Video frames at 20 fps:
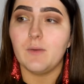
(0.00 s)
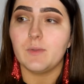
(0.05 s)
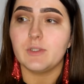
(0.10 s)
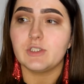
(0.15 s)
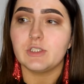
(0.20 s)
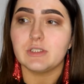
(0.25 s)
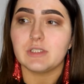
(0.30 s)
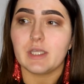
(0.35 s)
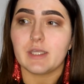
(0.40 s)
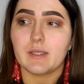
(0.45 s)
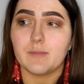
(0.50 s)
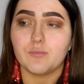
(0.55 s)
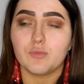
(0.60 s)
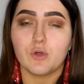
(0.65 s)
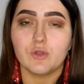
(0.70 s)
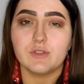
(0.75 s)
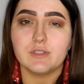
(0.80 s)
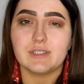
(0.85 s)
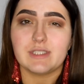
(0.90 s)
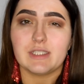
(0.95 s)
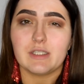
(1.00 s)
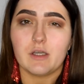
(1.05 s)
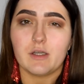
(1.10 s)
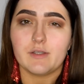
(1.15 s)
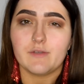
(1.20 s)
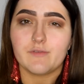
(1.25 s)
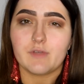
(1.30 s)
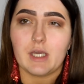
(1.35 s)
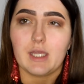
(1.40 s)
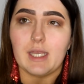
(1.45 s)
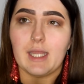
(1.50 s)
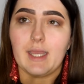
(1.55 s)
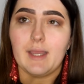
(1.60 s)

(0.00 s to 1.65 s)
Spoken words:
which is like a bronzy kind of colour.